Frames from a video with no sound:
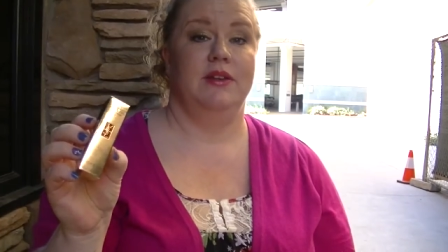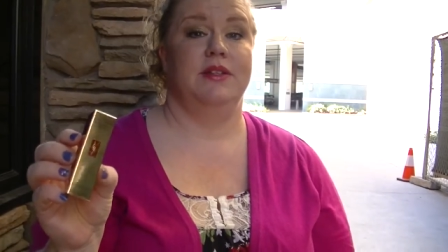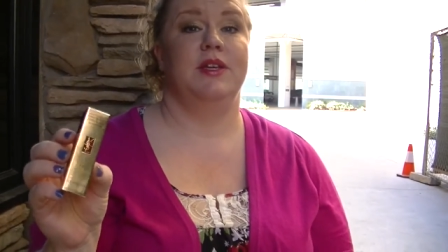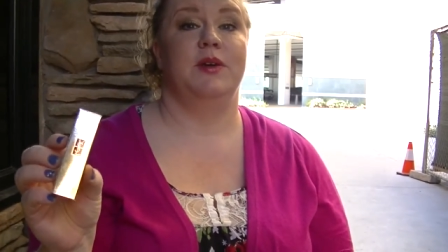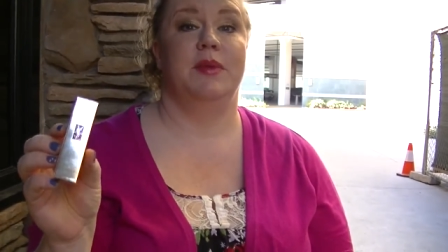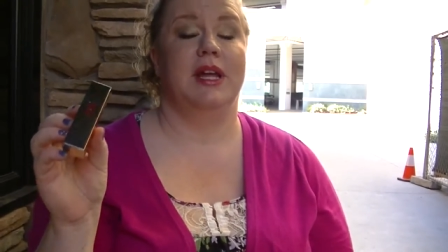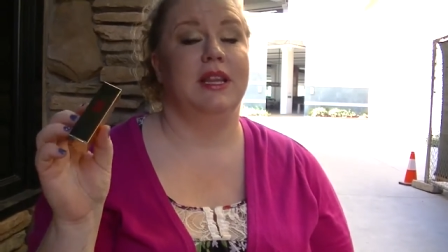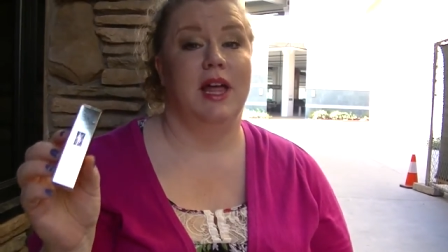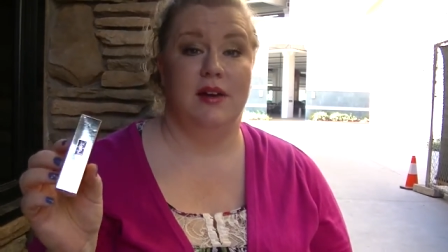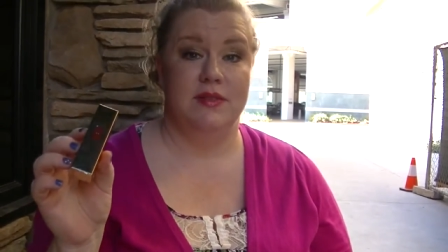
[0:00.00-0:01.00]
YouTube like
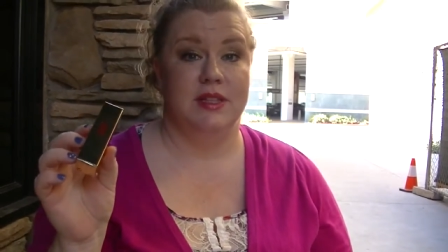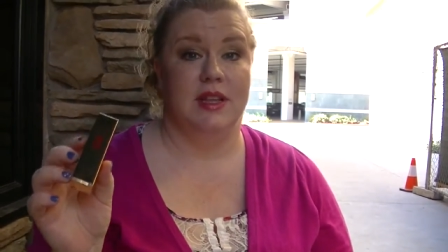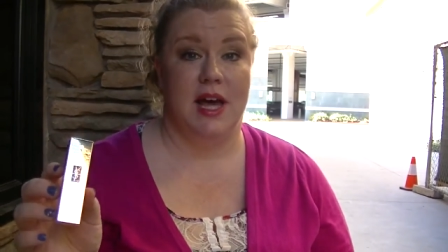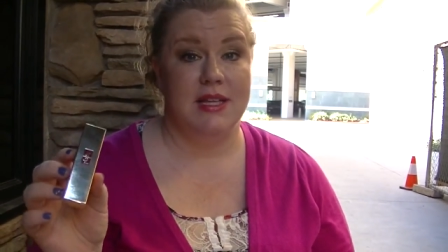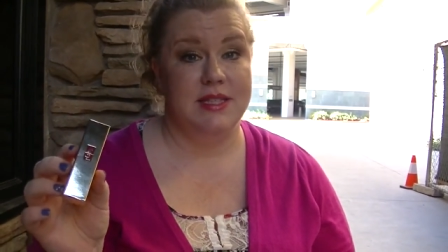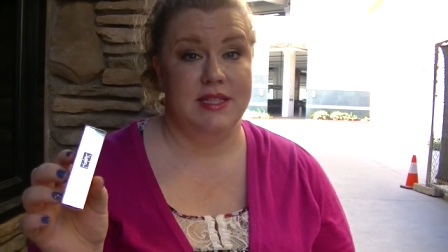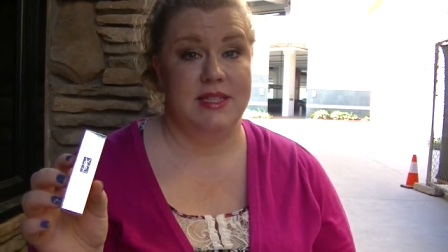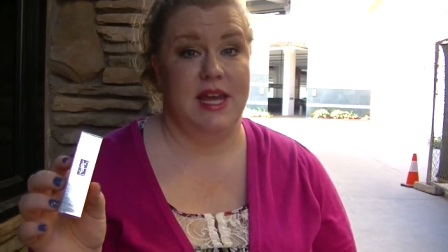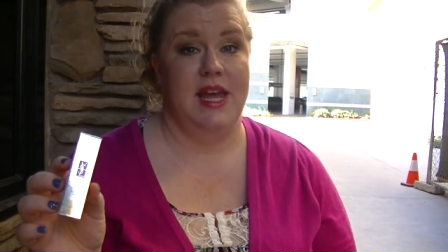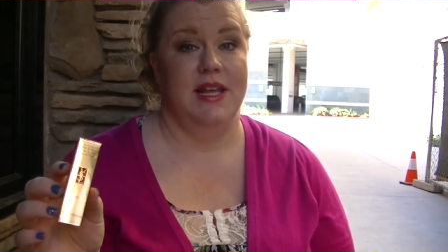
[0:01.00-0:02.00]
loves glossy
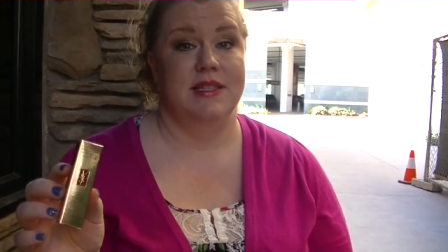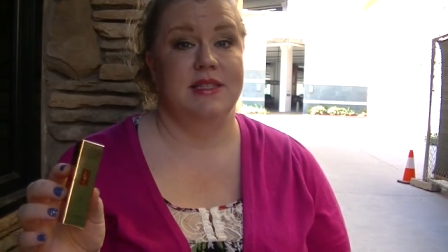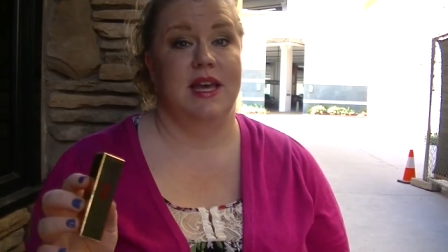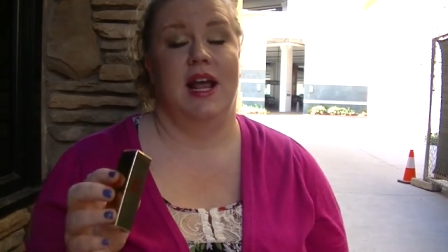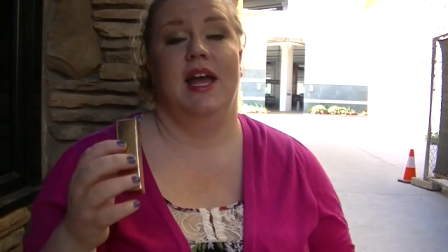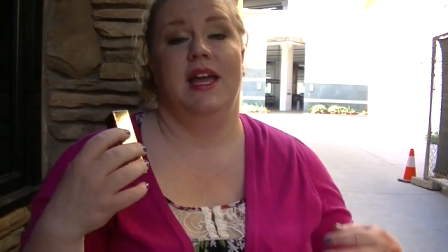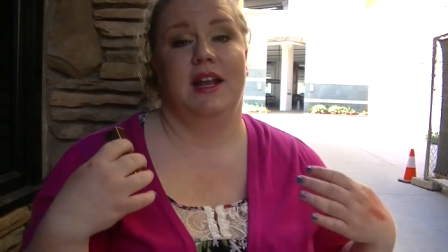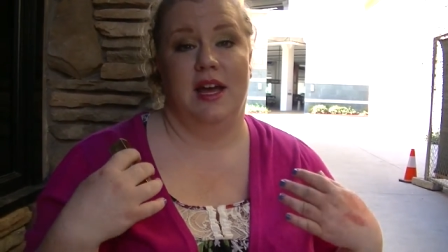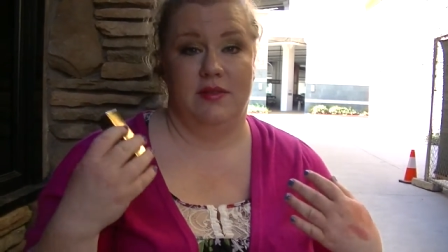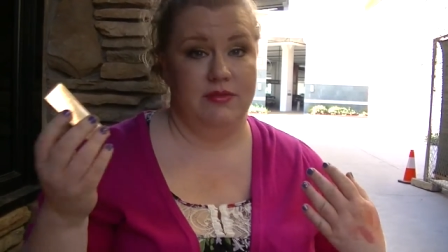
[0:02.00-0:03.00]
stains and I
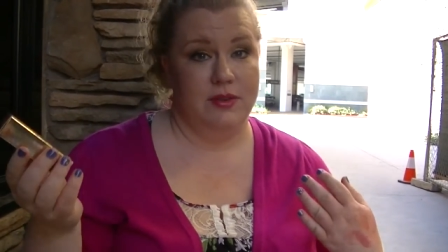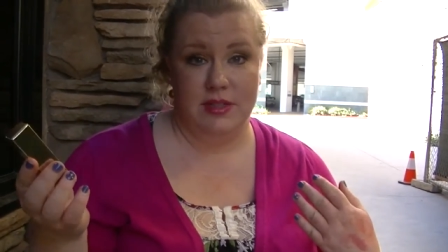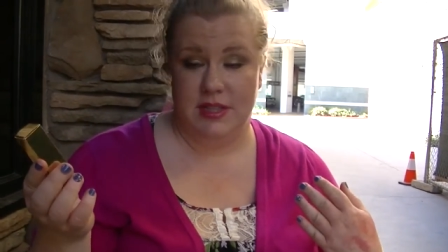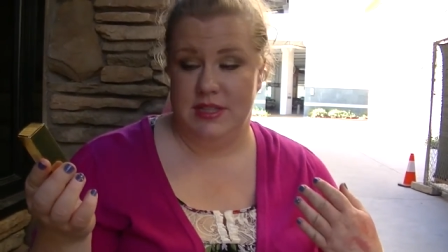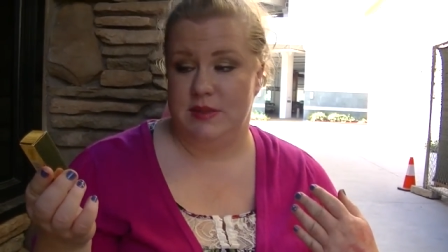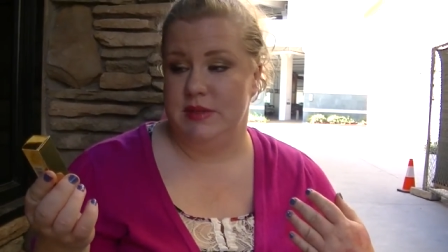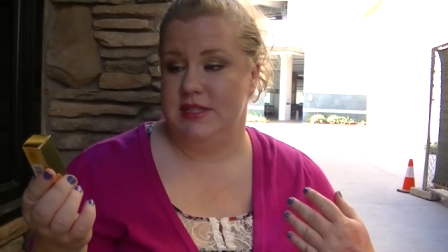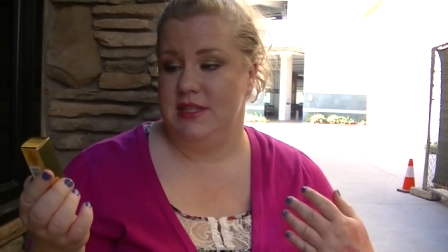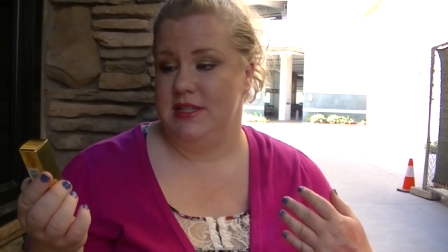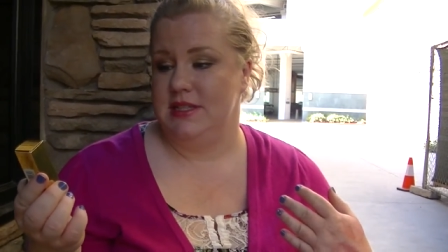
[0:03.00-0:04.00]
cannot afford this
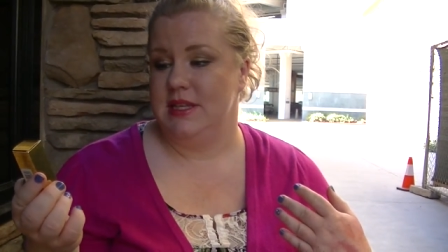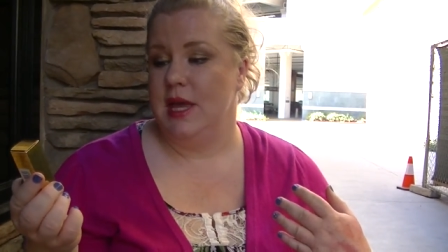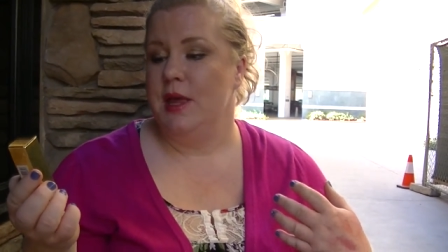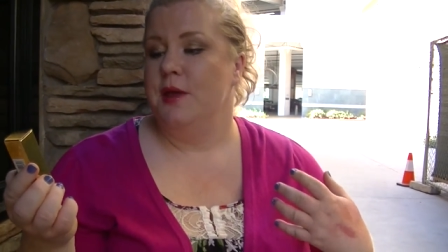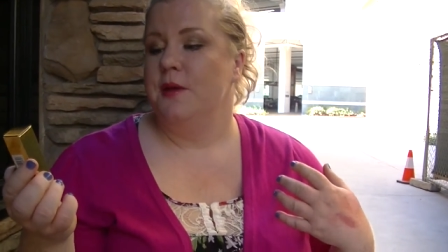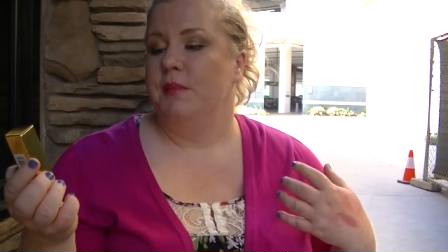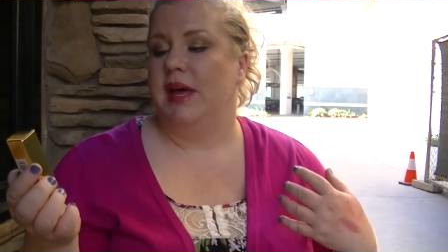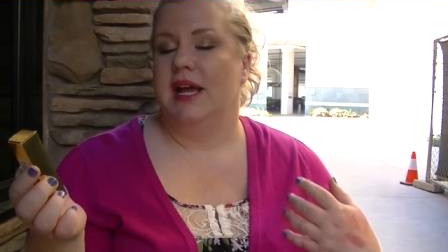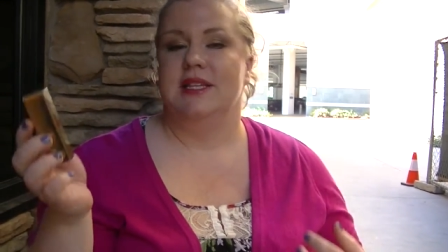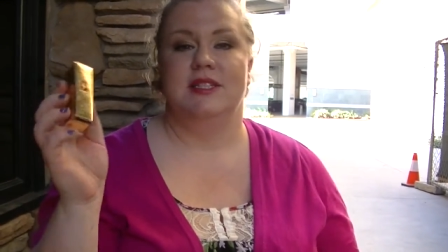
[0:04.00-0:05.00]
business
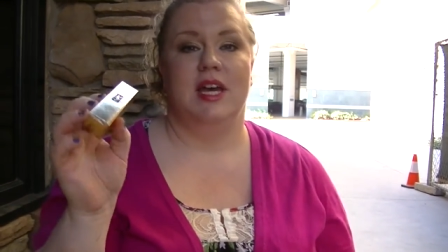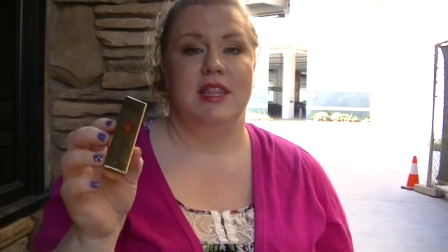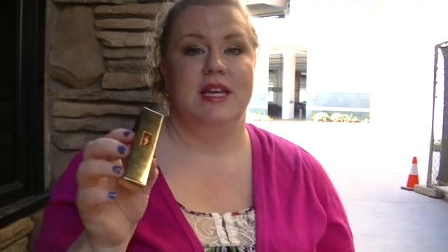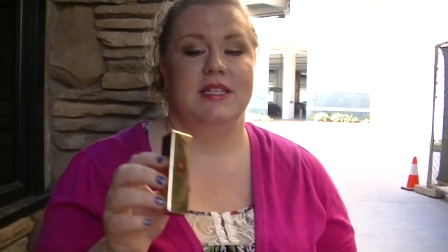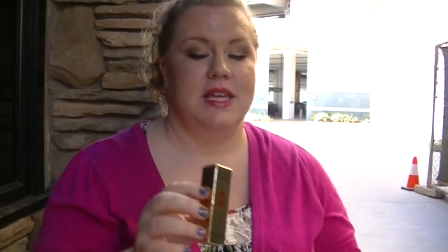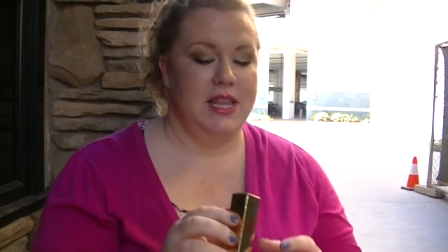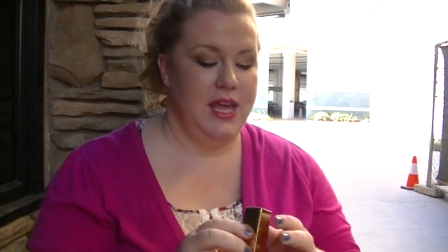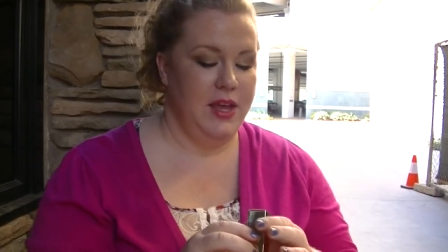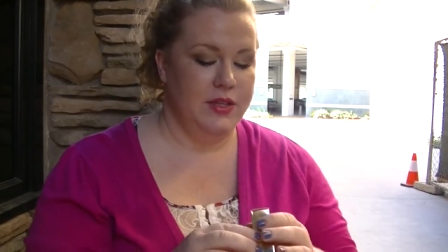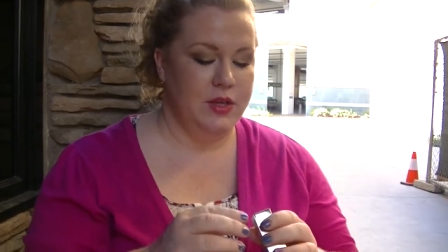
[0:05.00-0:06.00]
but I saw these and
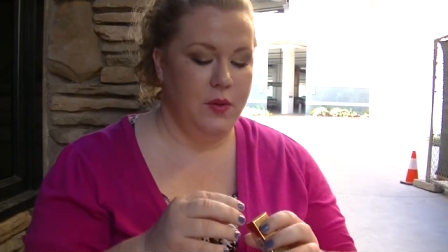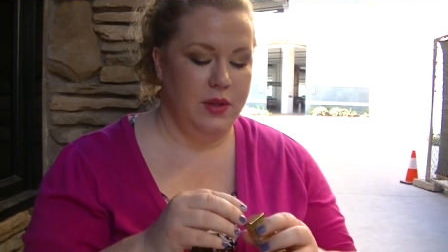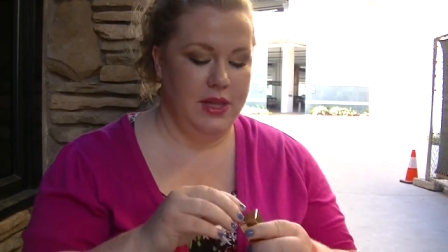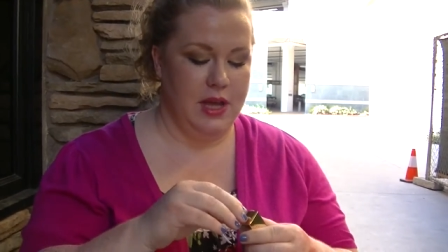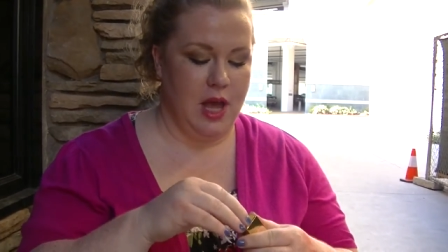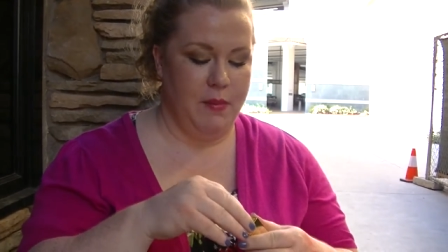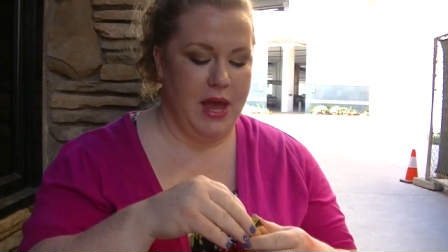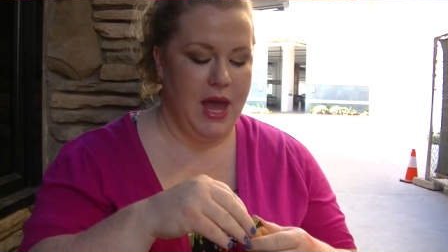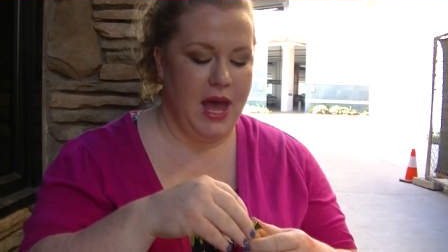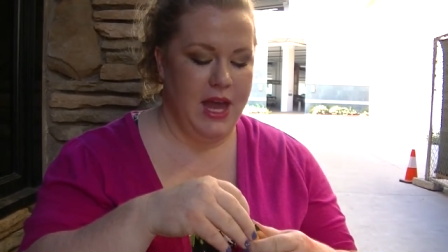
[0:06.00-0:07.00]
they totally caught
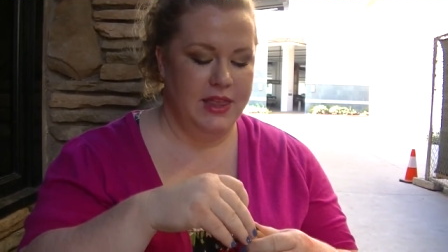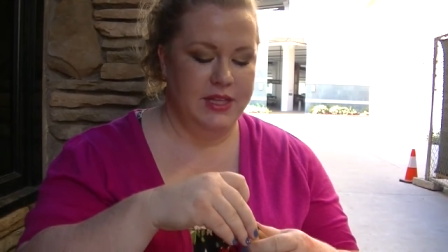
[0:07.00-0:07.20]
my eye.